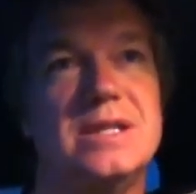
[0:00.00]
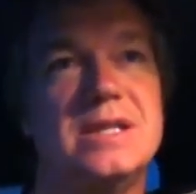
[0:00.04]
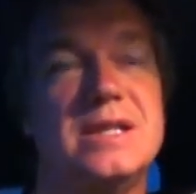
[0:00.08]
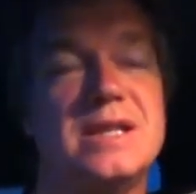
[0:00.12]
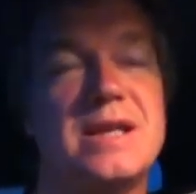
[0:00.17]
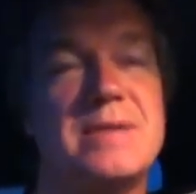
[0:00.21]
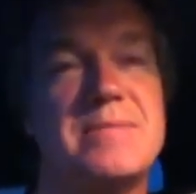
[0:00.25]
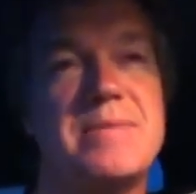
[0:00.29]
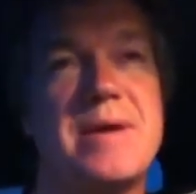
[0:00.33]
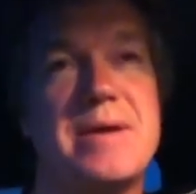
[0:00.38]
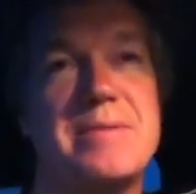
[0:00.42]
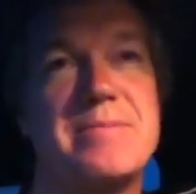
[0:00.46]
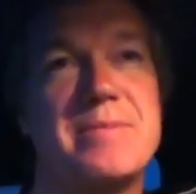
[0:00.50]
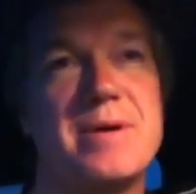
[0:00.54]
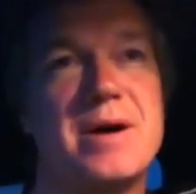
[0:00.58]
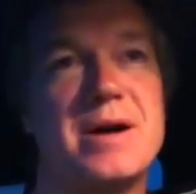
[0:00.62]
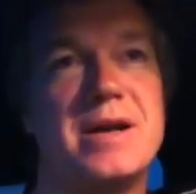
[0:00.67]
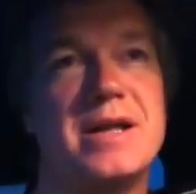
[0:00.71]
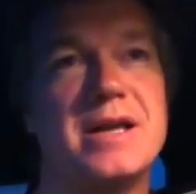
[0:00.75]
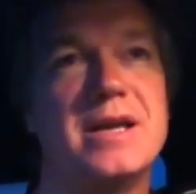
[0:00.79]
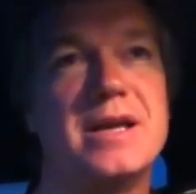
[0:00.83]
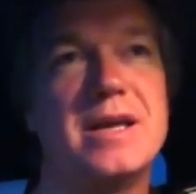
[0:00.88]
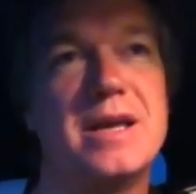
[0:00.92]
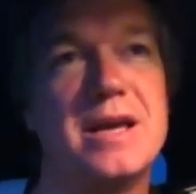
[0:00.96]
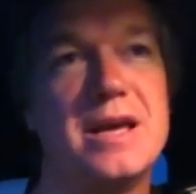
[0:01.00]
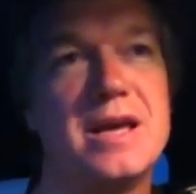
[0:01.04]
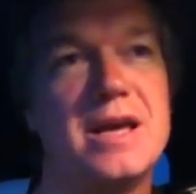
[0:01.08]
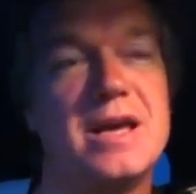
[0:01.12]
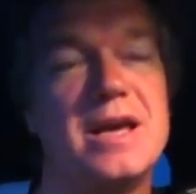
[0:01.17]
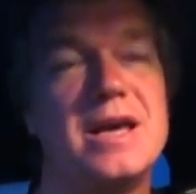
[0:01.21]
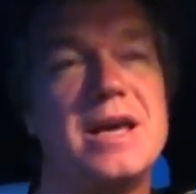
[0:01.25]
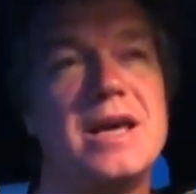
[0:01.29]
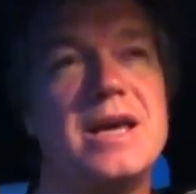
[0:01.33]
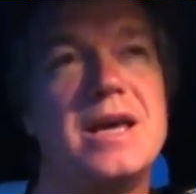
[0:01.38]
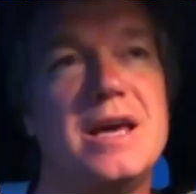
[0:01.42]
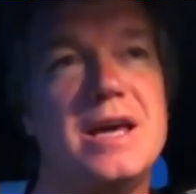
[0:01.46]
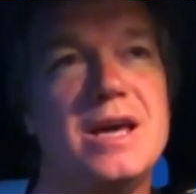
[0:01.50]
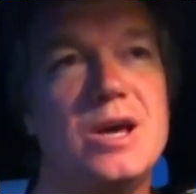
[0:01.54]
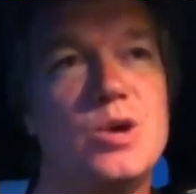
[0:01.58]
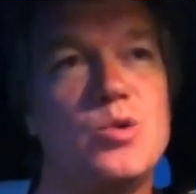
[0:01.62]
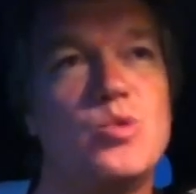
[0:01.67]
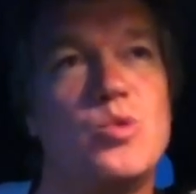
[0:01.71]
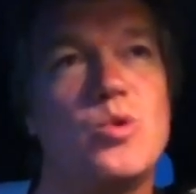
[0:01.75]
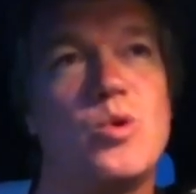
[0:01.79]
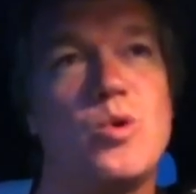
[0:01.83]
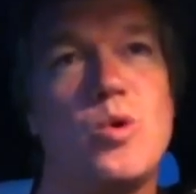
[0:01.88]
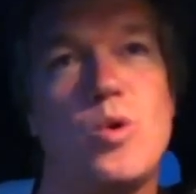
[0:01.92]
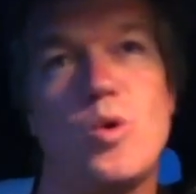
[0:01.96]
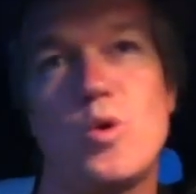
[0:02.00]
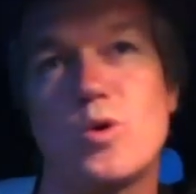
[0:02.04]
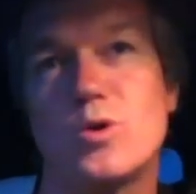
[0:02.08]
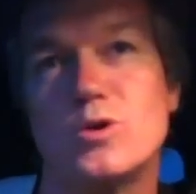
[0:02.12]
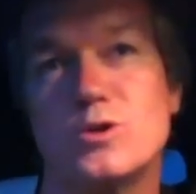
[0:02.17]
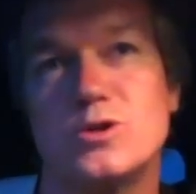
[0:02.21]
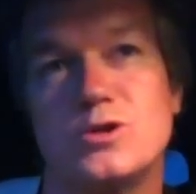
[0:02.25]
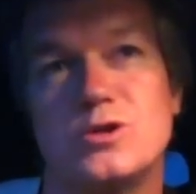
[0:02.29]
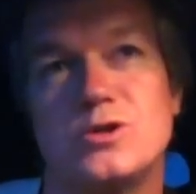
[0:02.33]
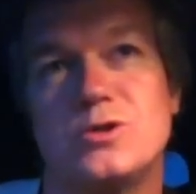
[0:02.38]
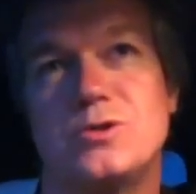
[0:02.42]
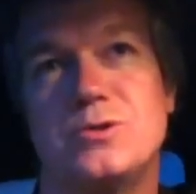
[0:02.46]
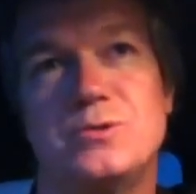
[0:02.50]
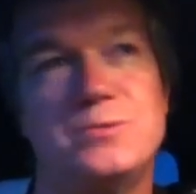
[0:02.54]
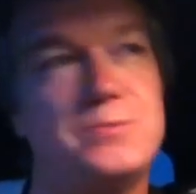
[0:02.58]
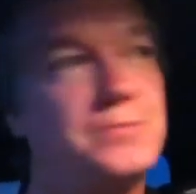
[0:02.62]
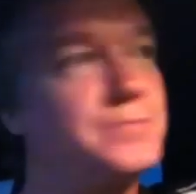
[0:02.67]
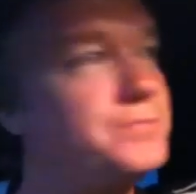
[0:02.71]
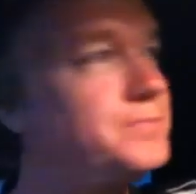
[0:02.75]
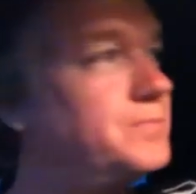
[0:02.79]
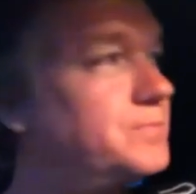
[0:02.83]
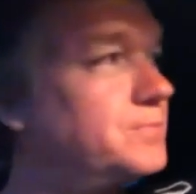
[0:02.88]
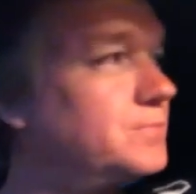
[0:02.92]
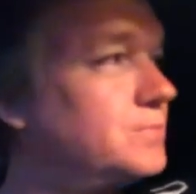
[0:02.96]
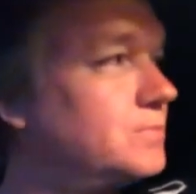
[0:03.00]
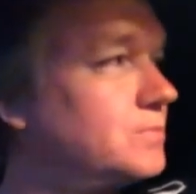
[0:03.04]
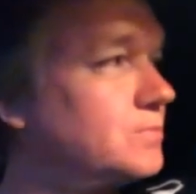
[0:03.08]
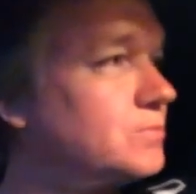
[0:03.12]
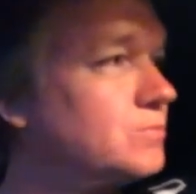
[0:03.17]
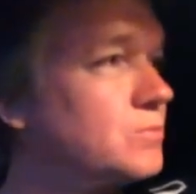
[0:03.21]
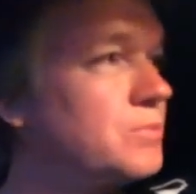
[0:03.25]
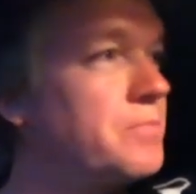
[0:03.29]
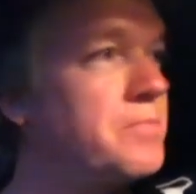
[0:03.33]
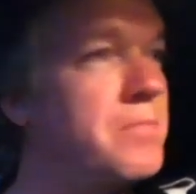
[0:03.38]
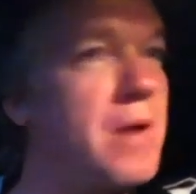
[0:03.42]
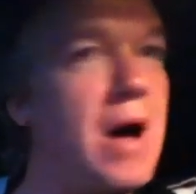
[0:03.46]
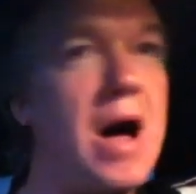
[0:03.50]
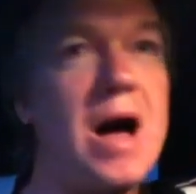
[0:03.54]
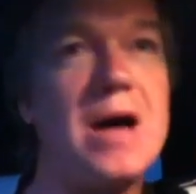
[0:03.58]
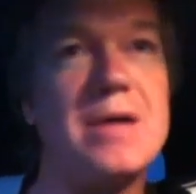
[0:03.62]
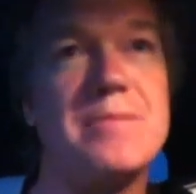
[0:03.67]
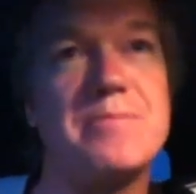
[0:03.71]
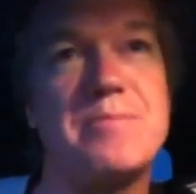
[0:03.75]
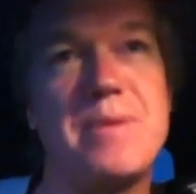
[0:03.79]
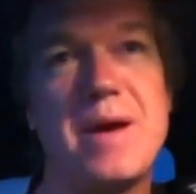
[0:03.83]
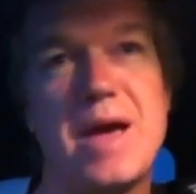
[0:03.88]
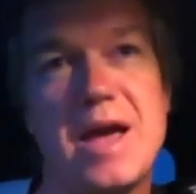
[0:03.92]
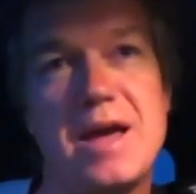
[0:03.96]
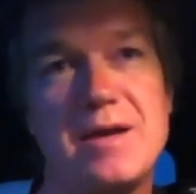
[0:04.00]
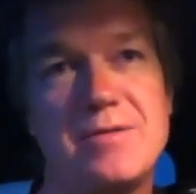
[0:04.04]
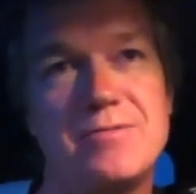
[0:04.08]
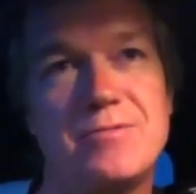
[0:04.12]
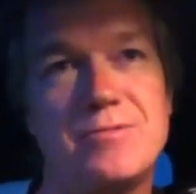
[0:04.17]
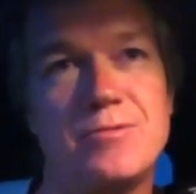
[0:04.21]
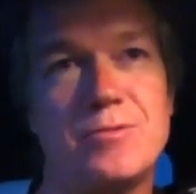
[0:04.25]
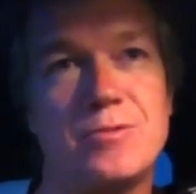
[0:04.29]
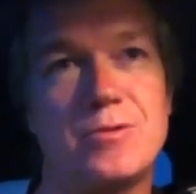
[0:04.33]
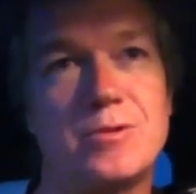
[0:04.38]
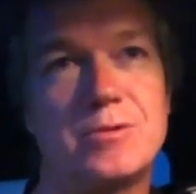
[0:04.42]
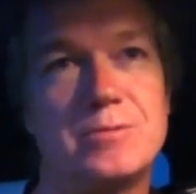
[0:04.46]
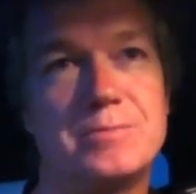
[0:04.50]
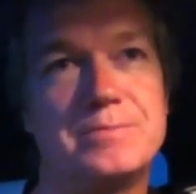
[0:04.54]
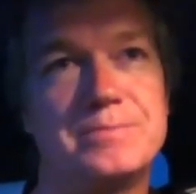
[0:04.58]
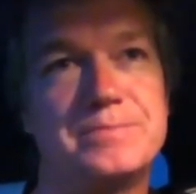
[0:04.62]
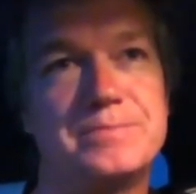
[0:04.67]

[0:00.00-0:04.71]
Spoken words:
they made money. We're whores, we're bought and paid for.